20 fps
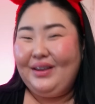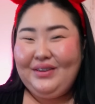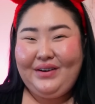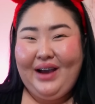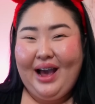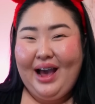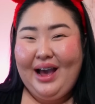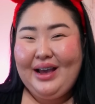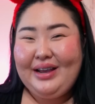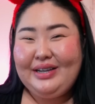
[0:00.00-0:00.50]
Hi, you
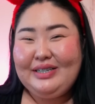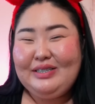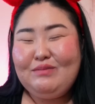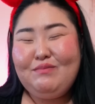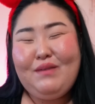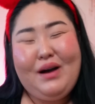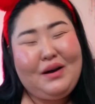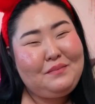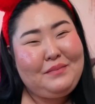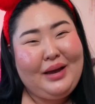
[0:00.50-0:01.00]
guys.
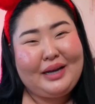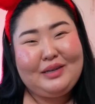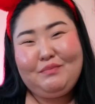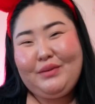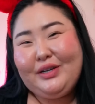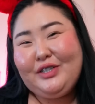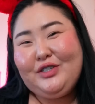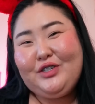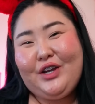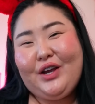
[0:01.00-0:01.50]
Welcome back to
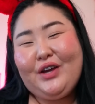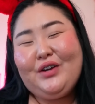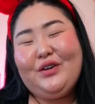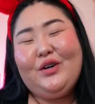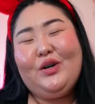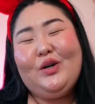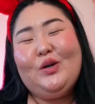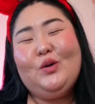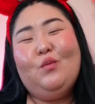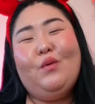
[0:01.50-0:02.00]
my
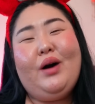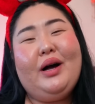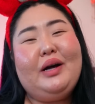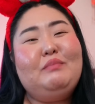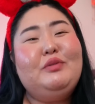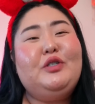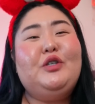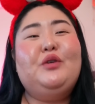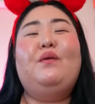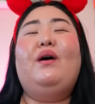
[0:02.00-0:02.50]
channel.
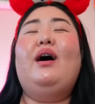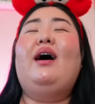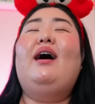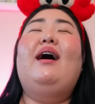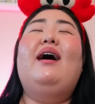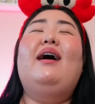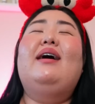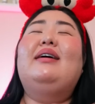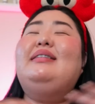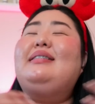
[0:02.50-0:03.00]
Welcome to
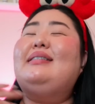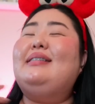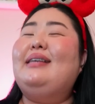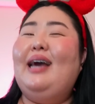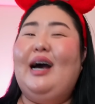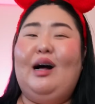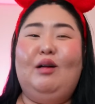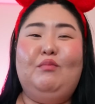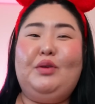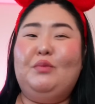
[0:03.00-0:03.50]
a
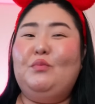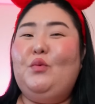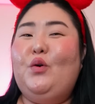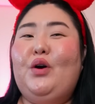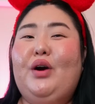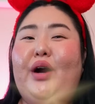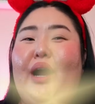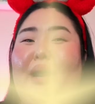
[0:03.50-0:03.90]
Tell Me More